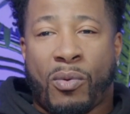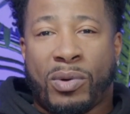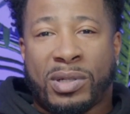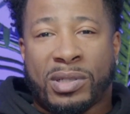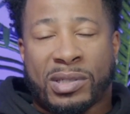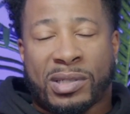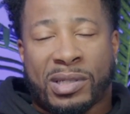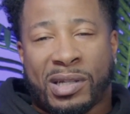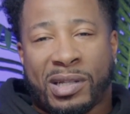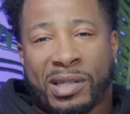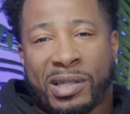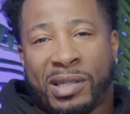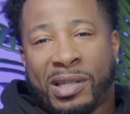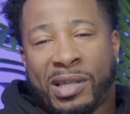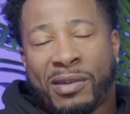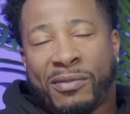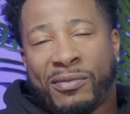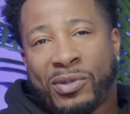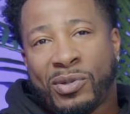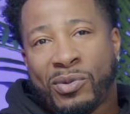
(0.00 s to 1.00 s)
one is gonna
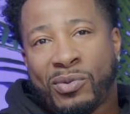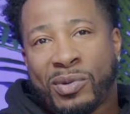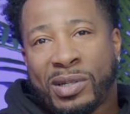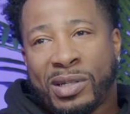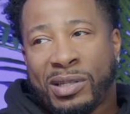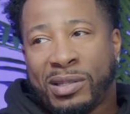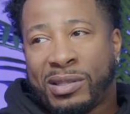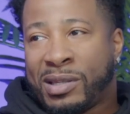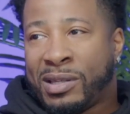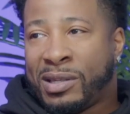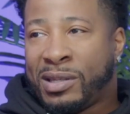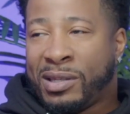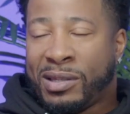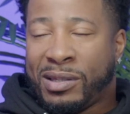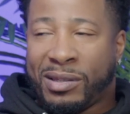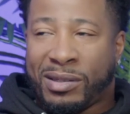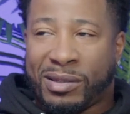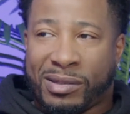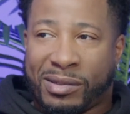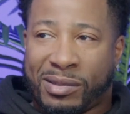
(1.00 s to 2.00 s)
give you
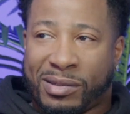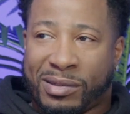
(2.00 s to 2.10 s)
anything.